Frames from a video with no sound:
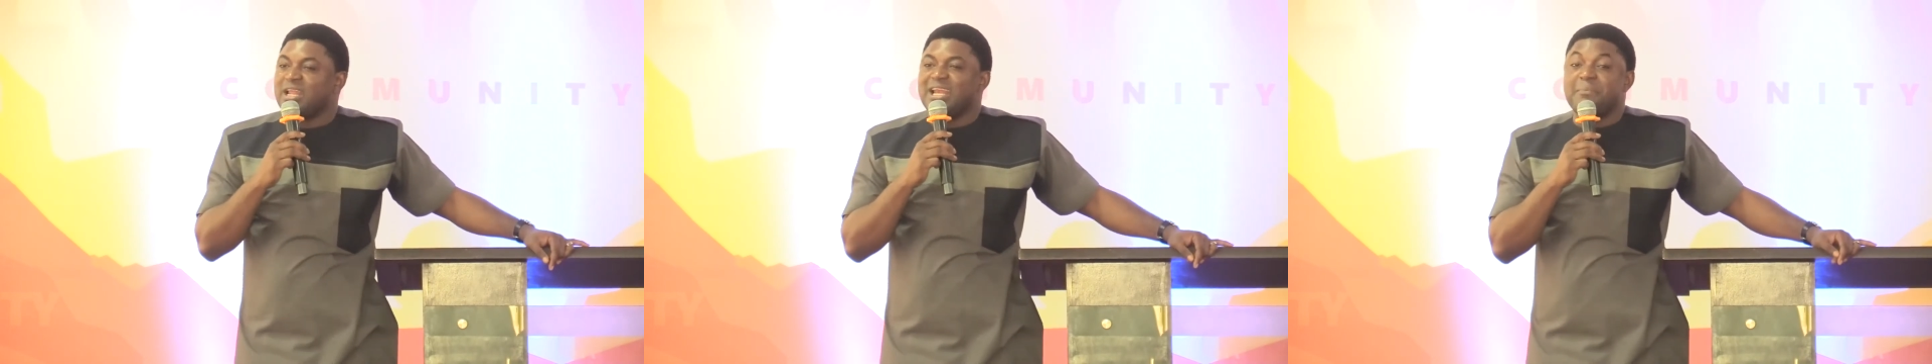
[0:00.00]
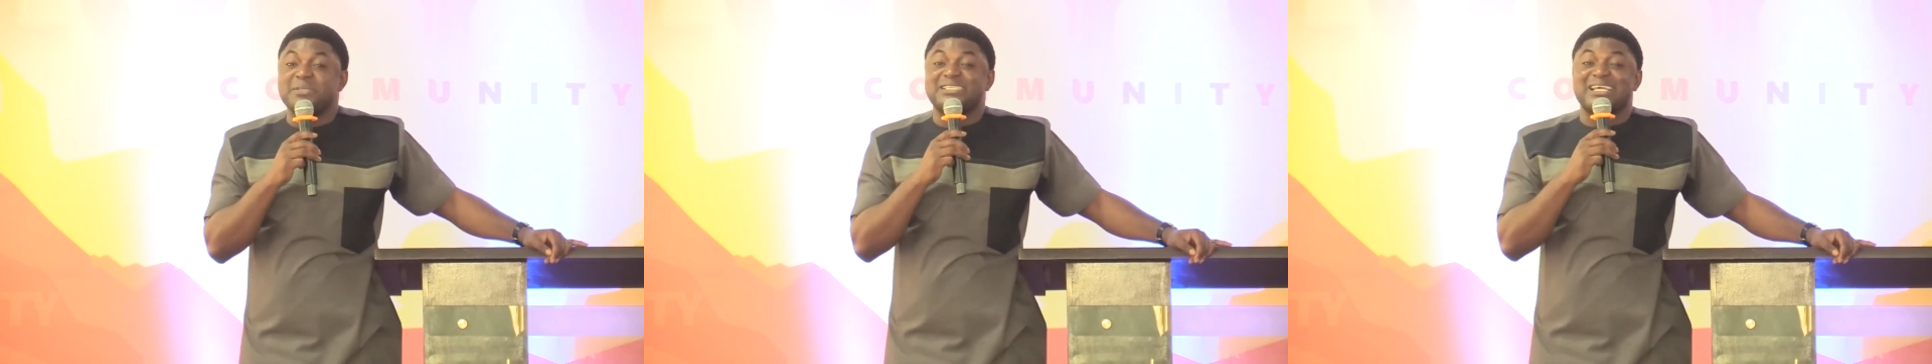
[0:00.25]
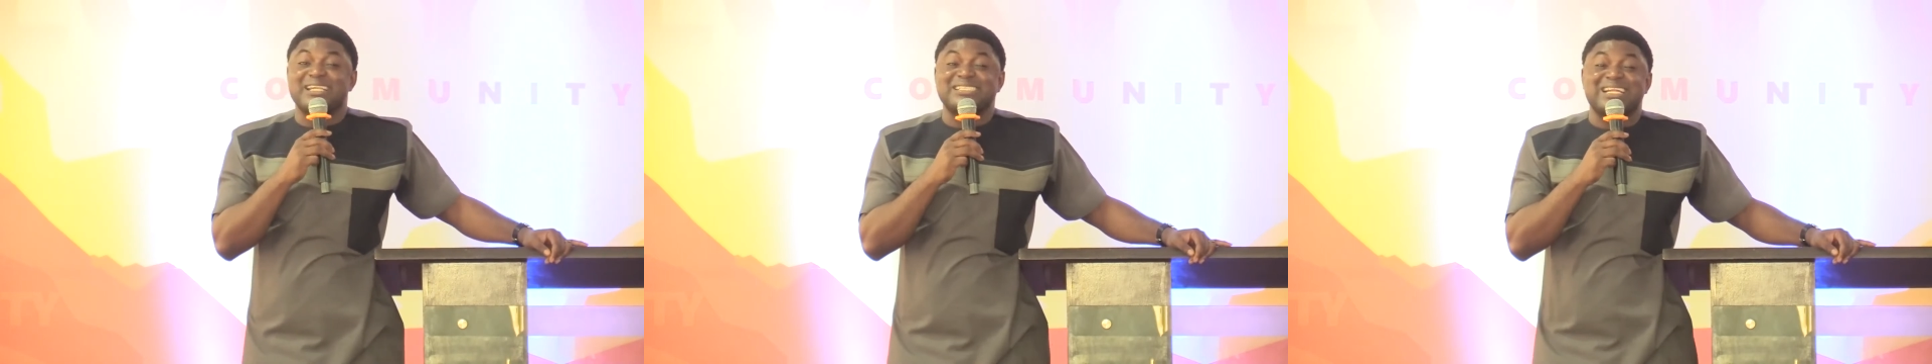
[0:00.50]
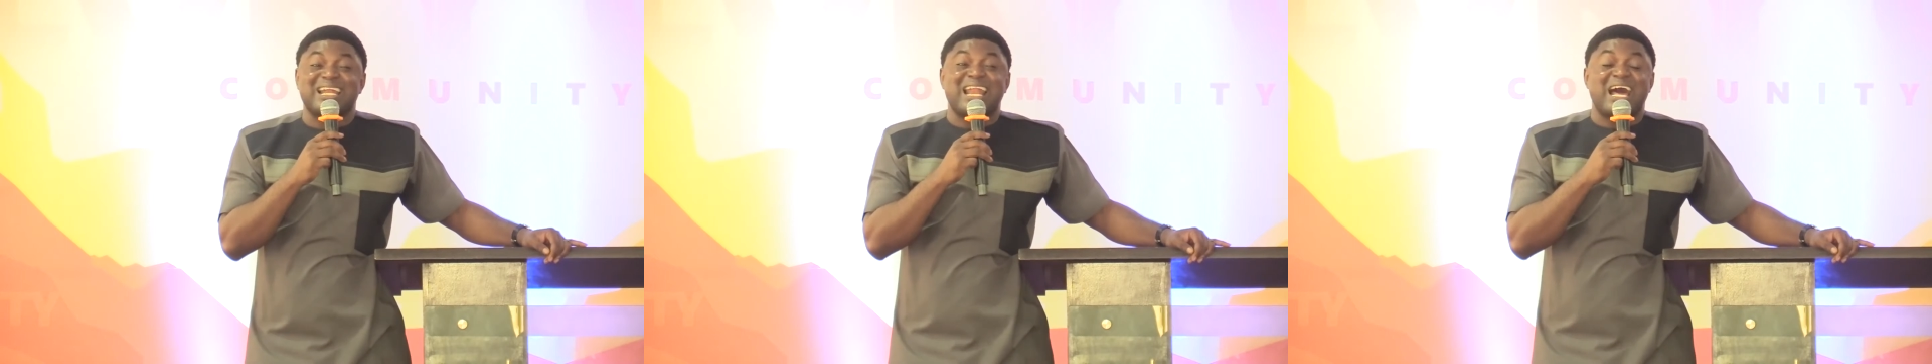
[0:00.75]
Let me say
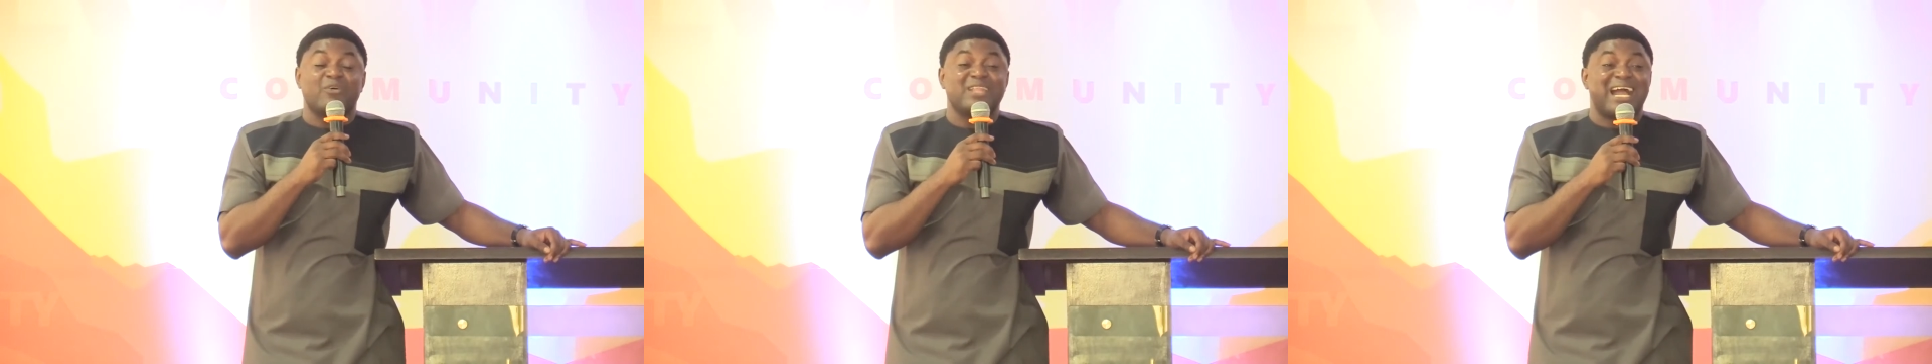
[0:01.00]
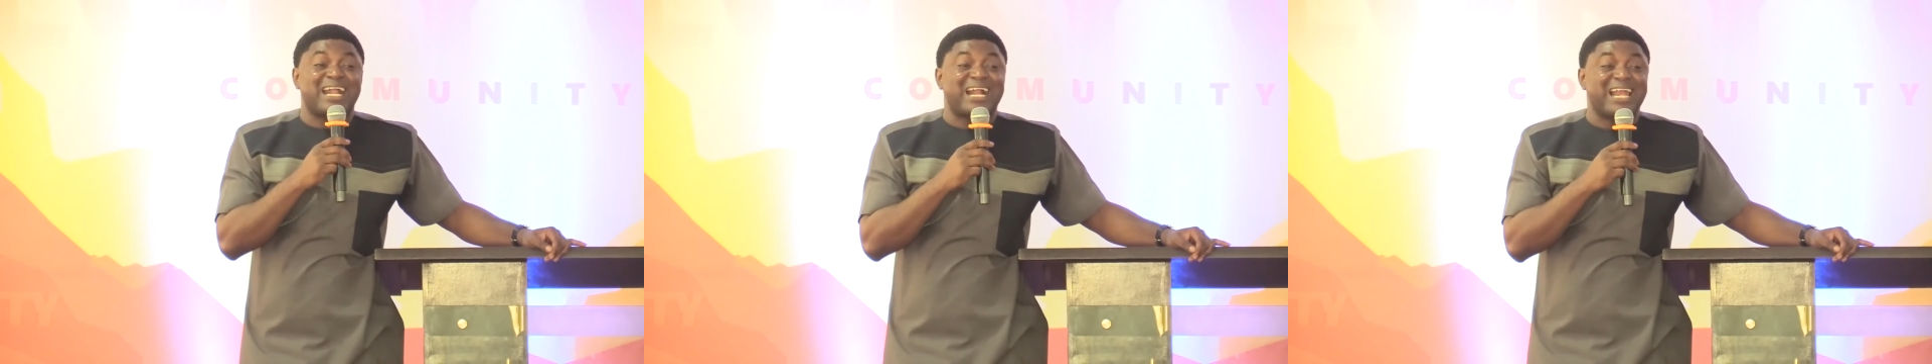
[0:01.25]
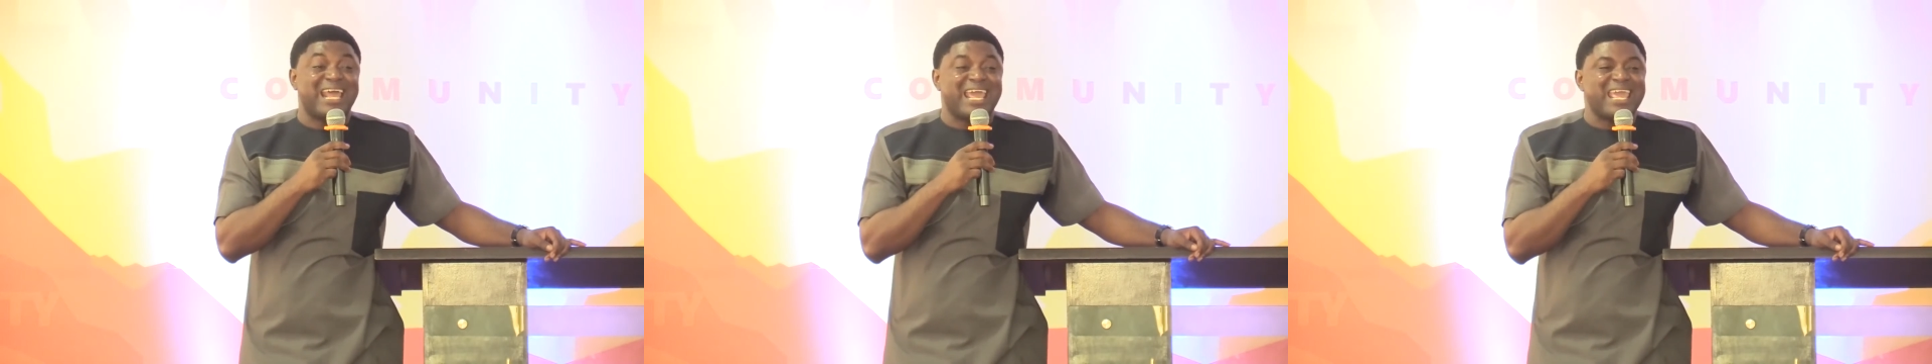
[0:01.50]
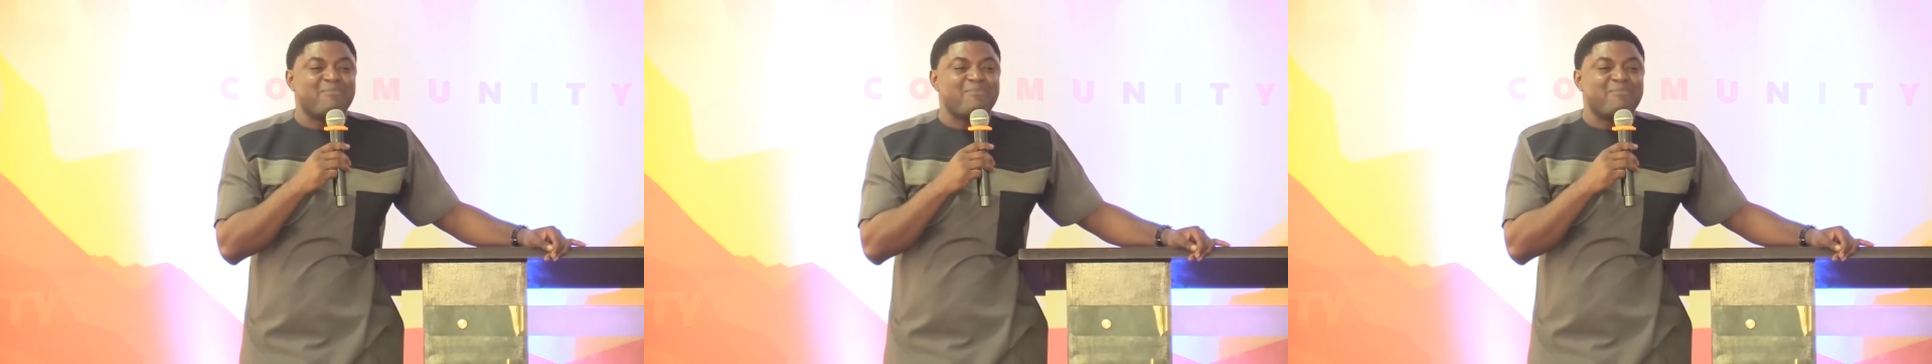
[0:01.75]
this loud and clear.